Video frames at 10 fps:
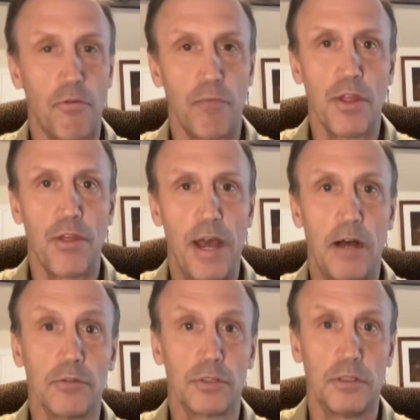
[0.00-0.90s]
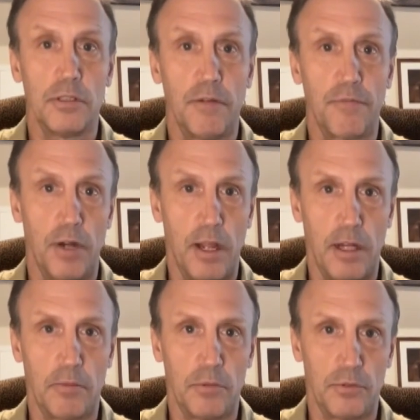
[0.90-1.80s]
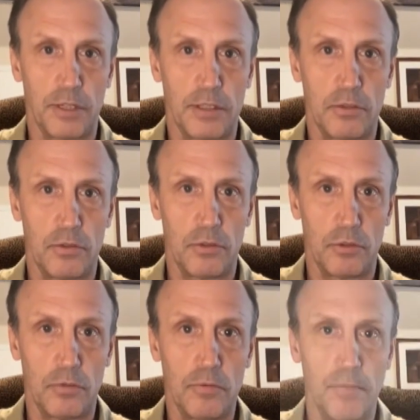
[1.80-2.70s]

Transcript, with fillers: 3,000 different animals at the zoo.